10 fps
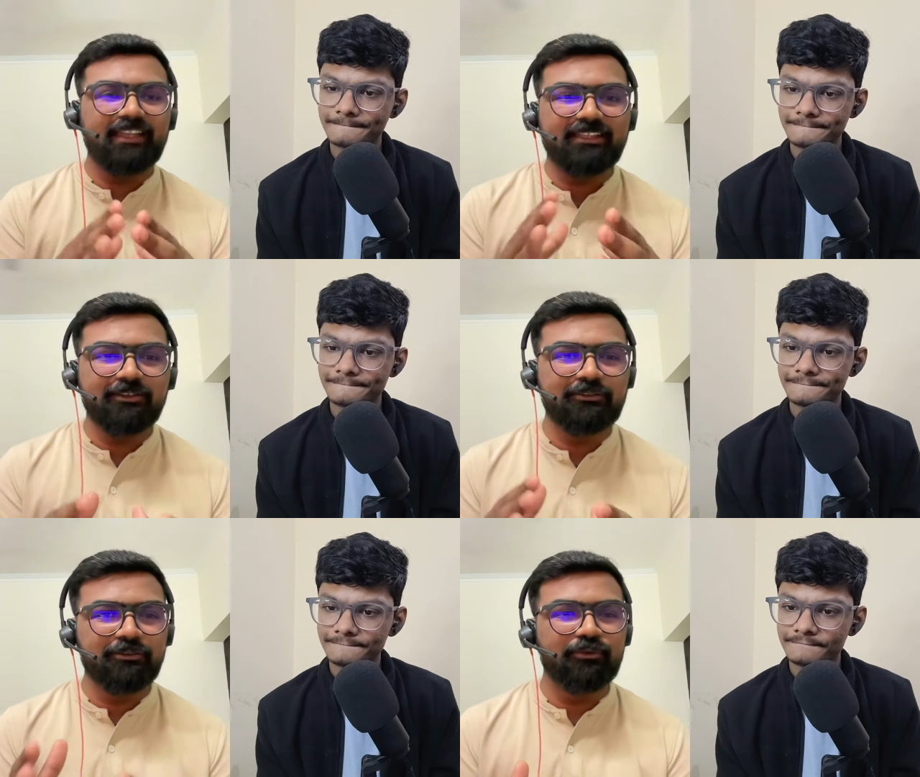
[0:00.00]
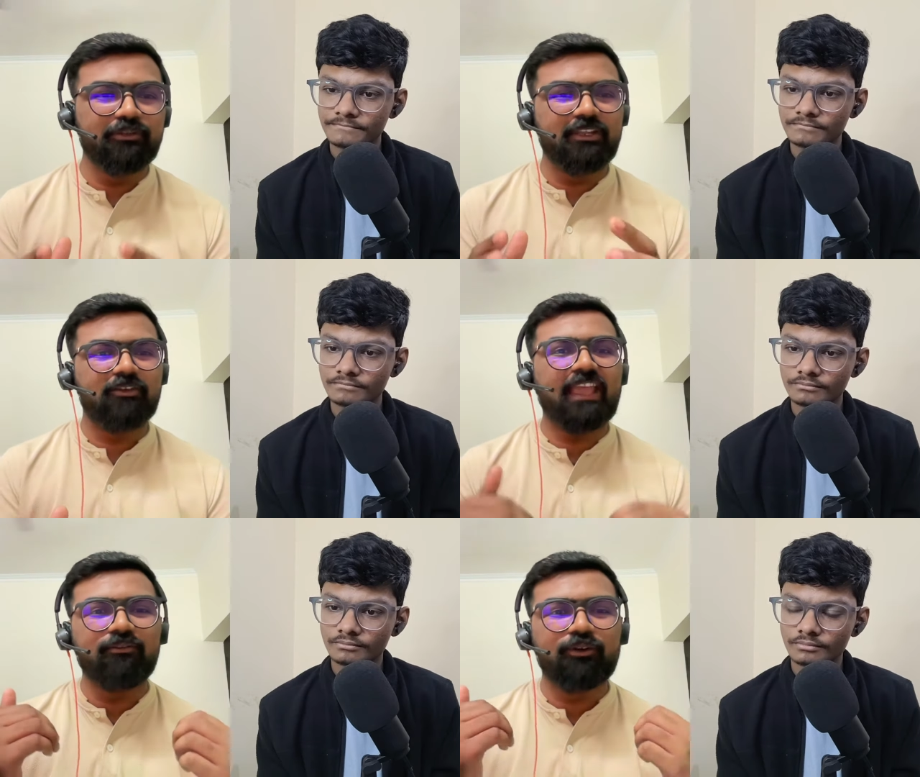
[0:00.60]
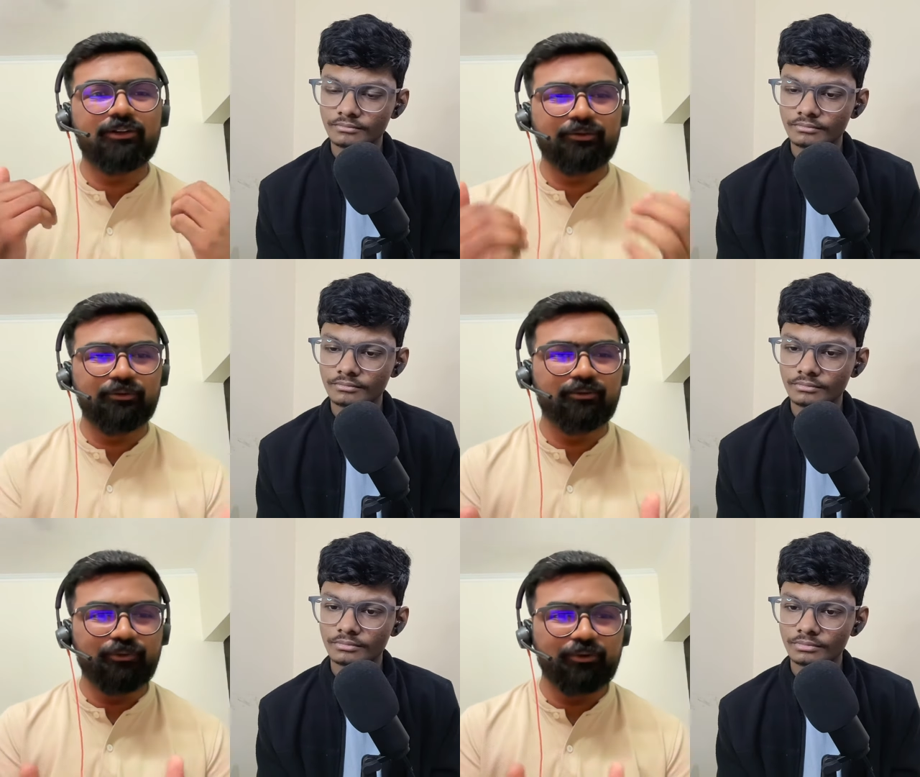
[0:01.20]
Speaker 1: least you should know that okay i want to
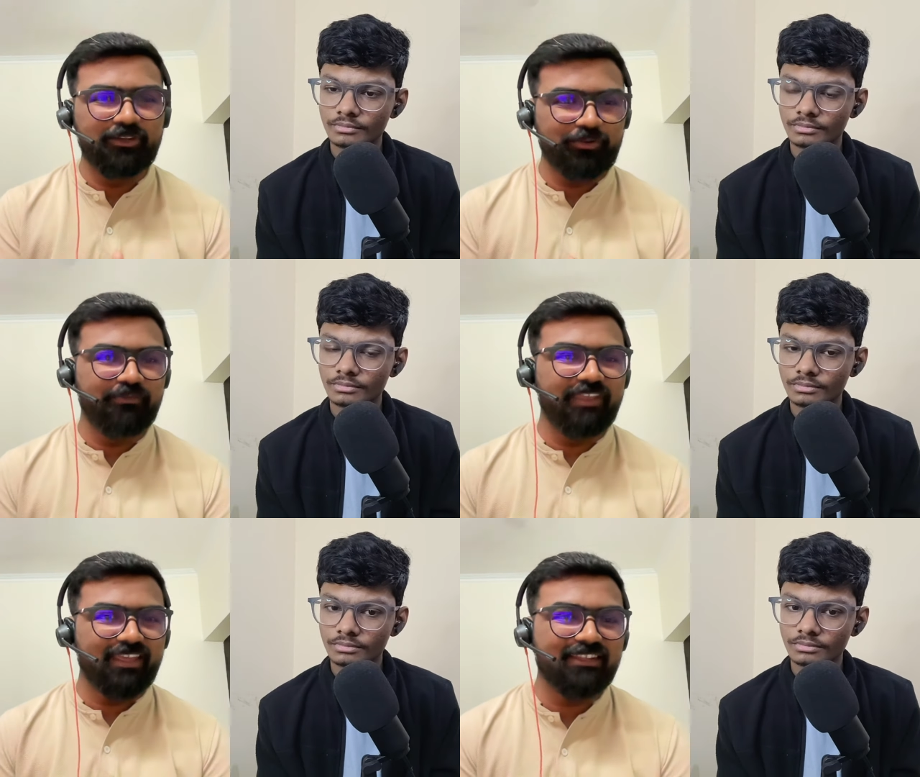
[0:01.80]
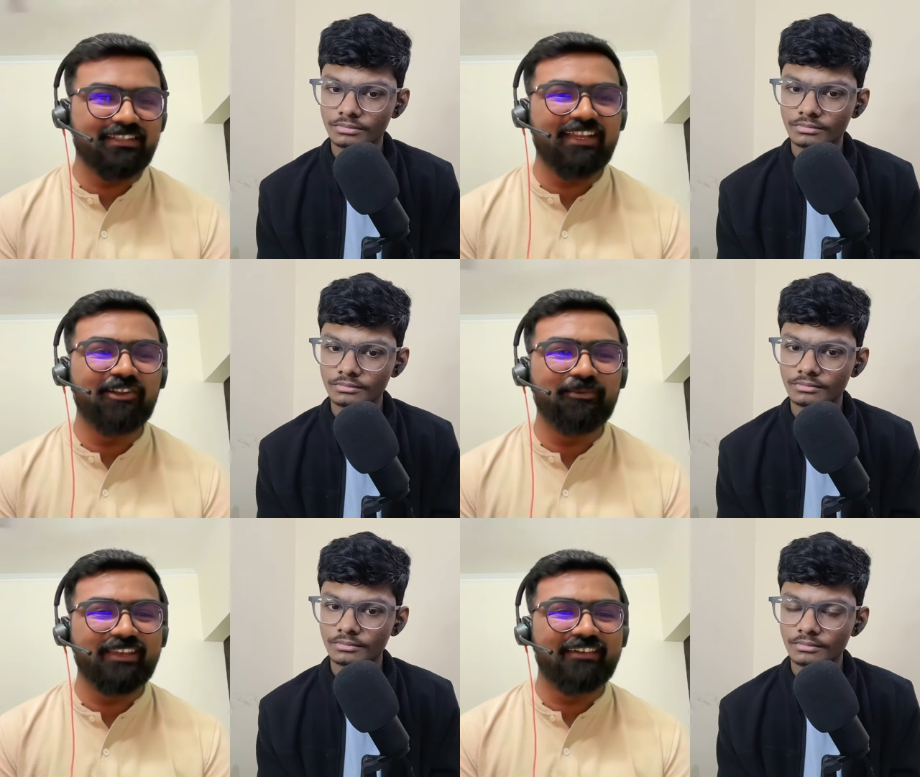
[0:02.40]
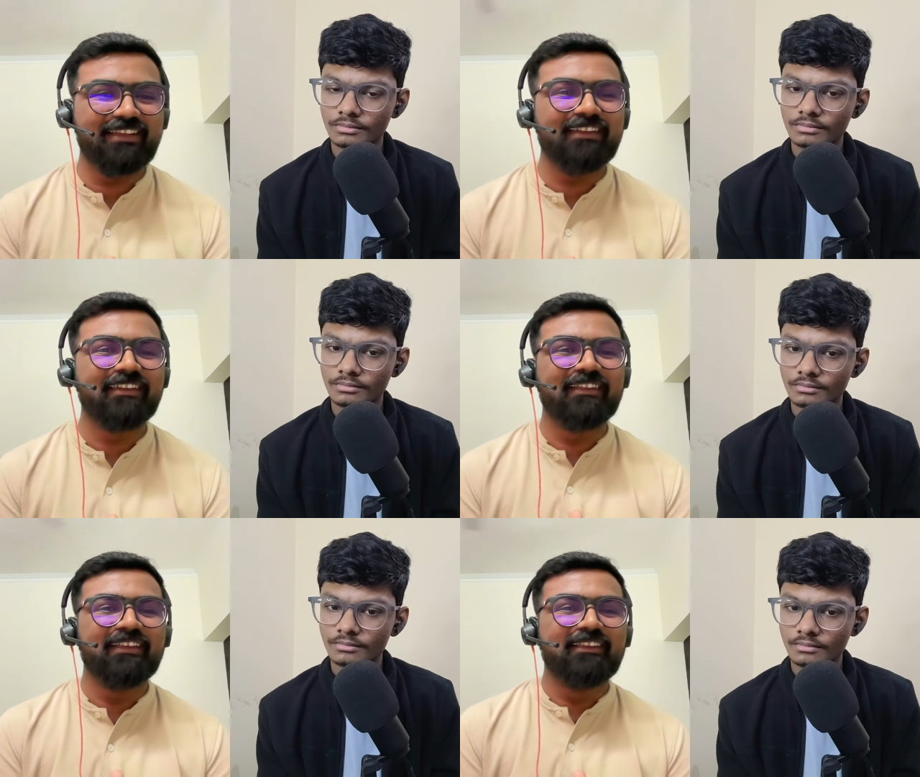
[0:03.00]
go into vlsi domain right
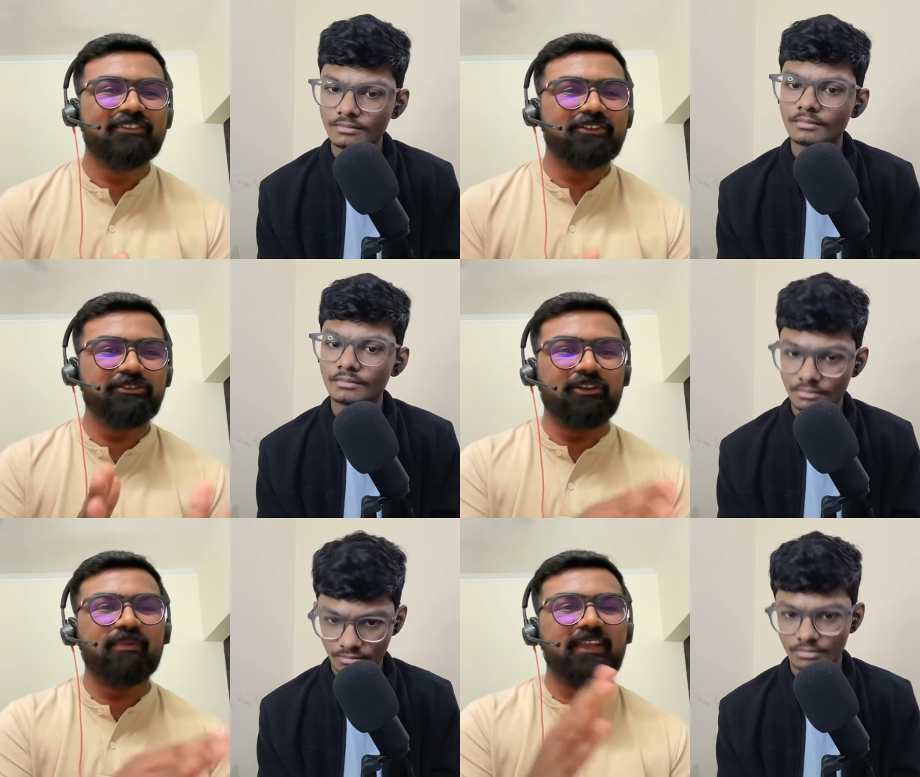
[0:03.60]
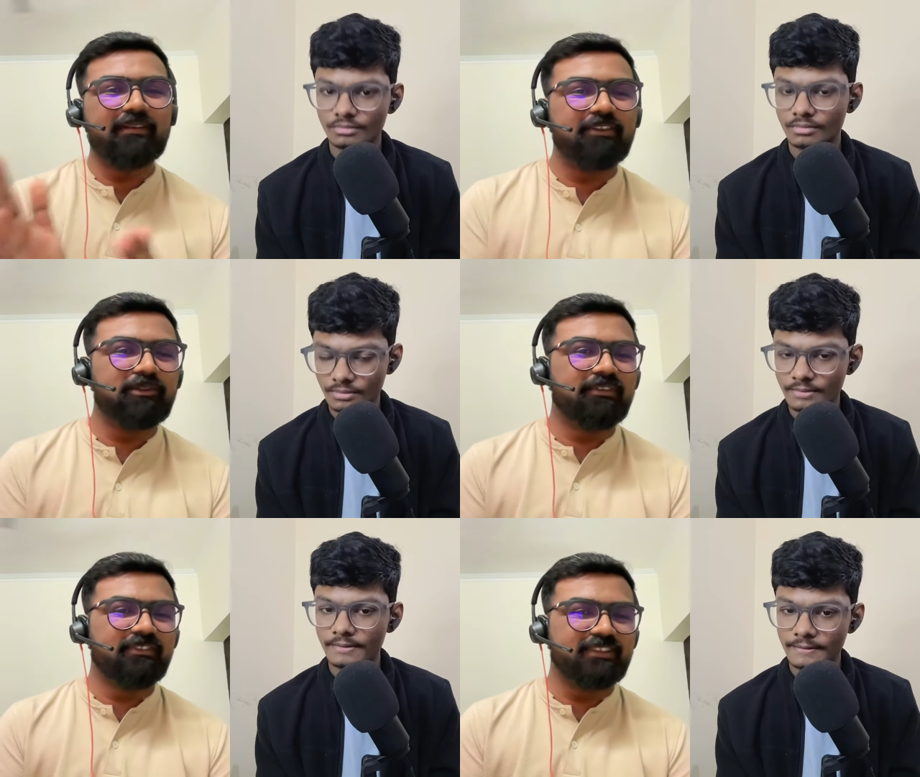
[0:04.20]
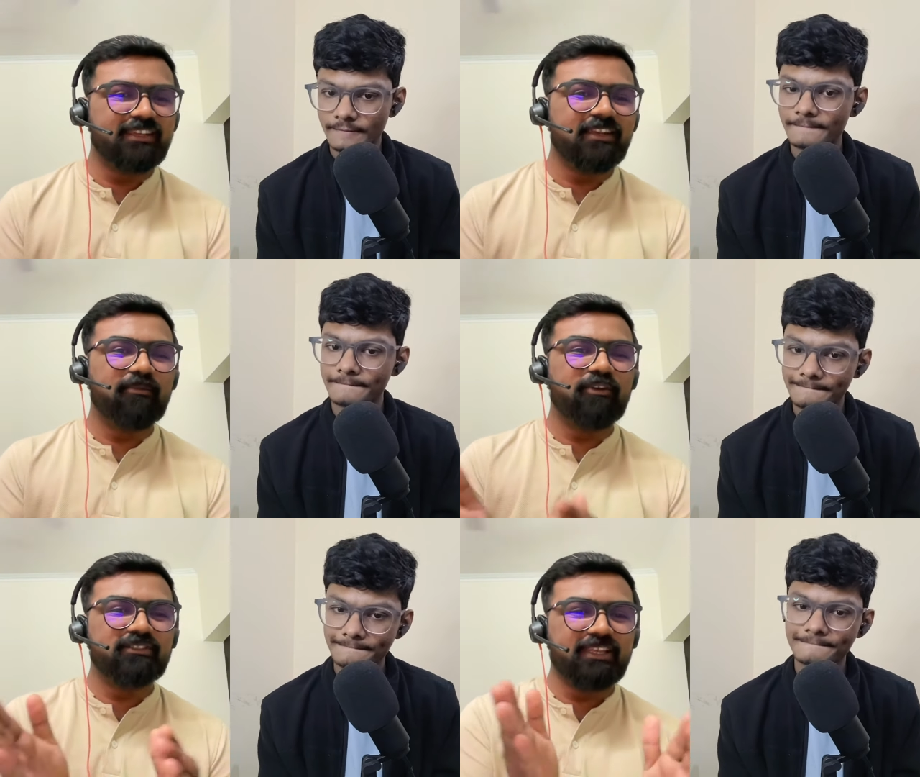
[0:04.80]
so you should not be confused between
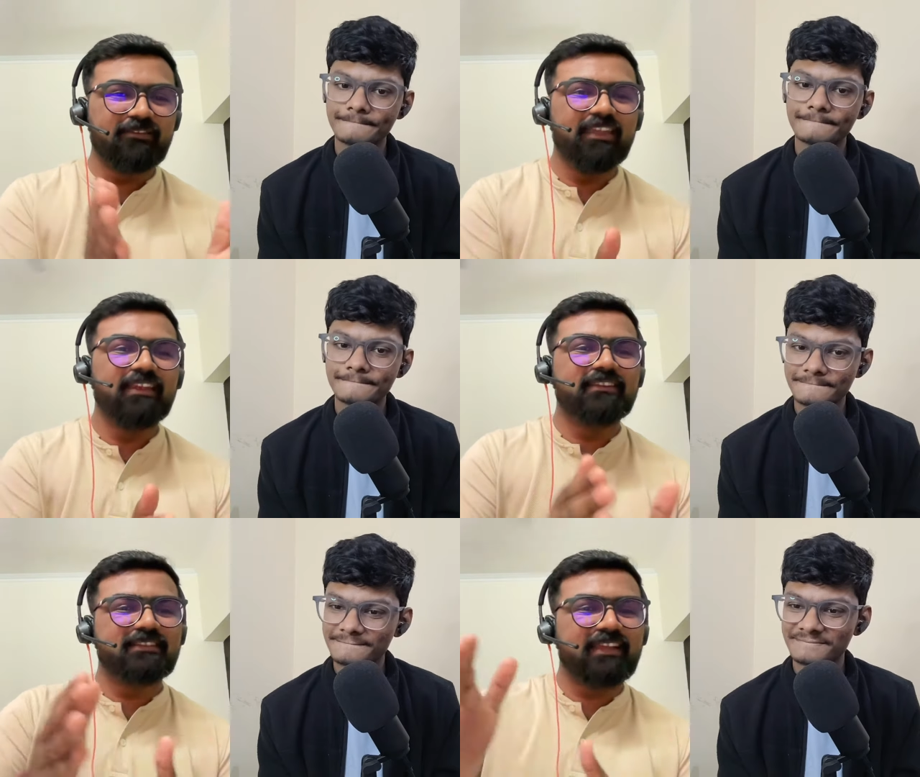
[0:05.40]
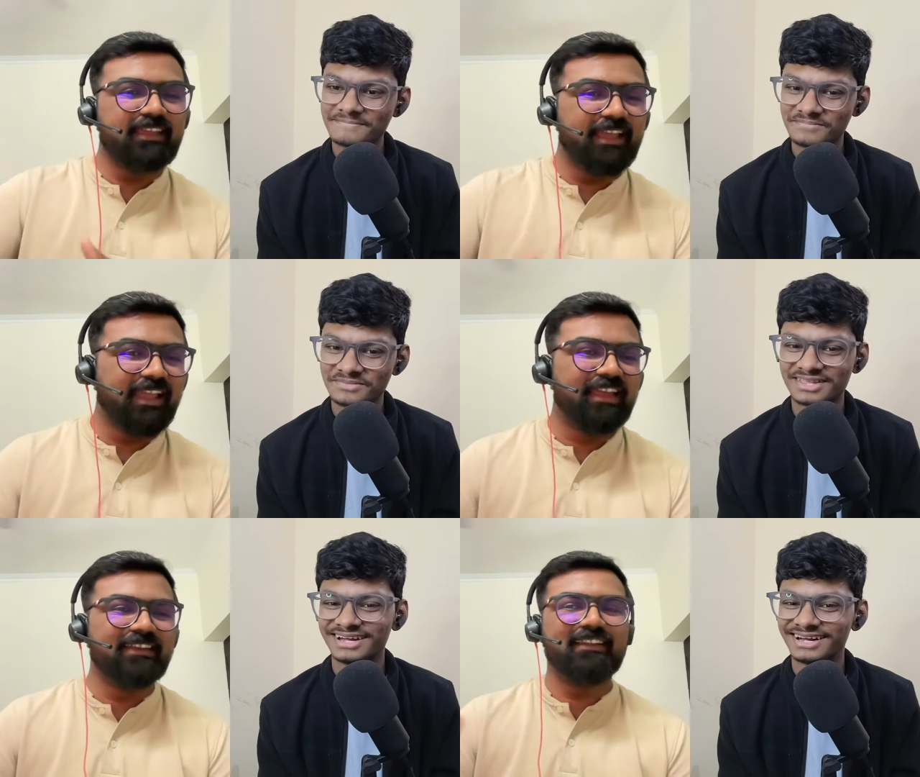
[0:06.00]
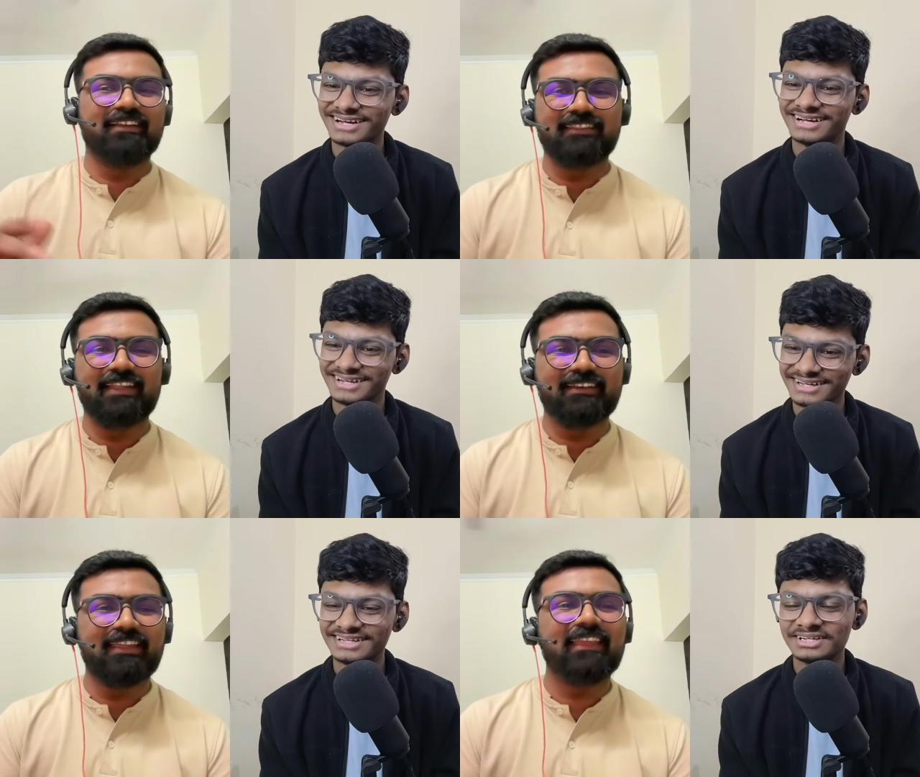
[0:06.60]
signal processing vlsi and uh, that thing